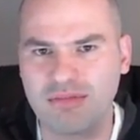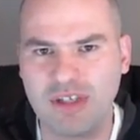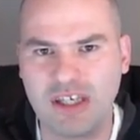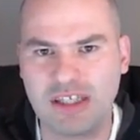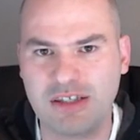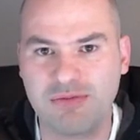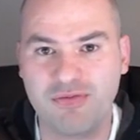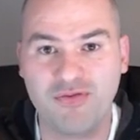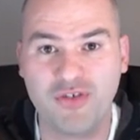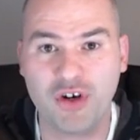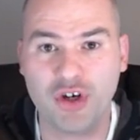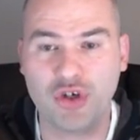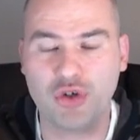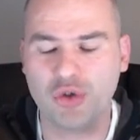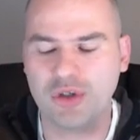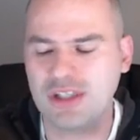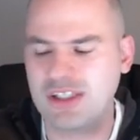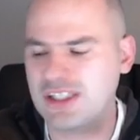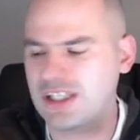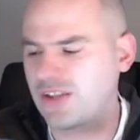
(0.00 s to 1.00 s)
is
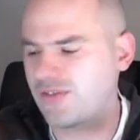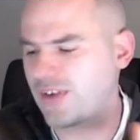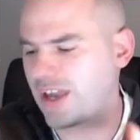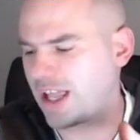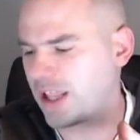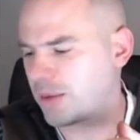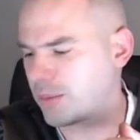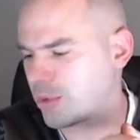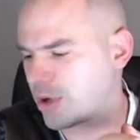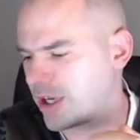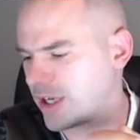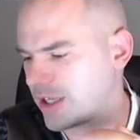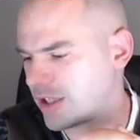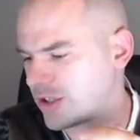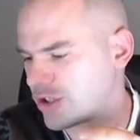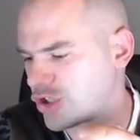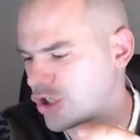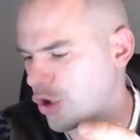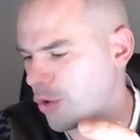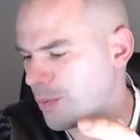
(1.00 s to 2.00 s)
virtually self-calibrated.
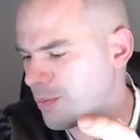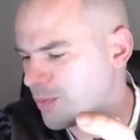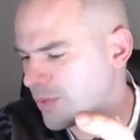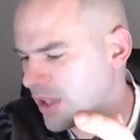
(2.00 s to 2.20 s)
So